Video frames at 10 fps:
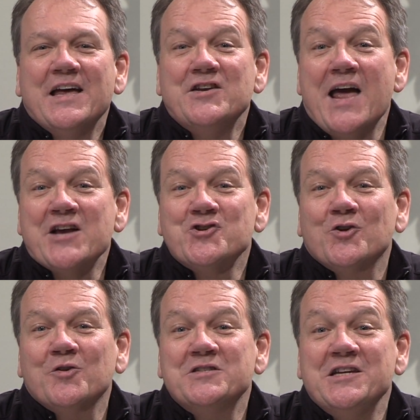
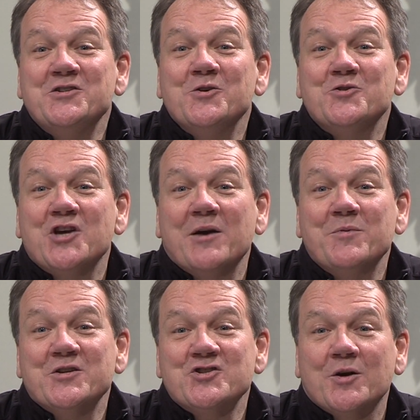National D two
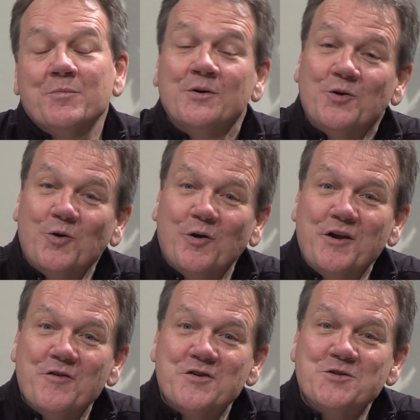championship
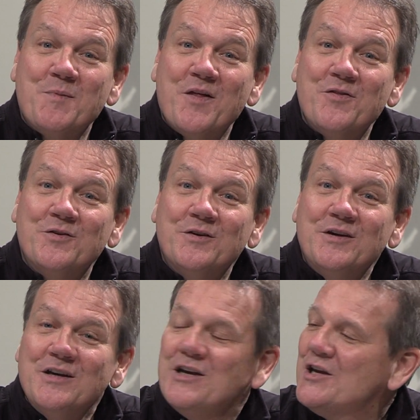earlier this month.
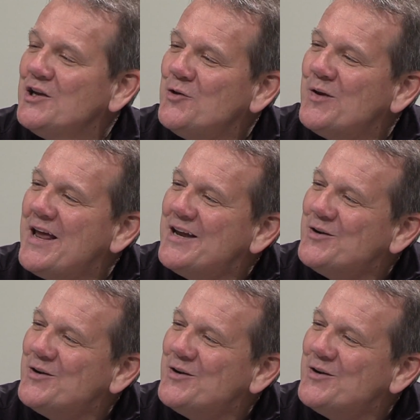Juane,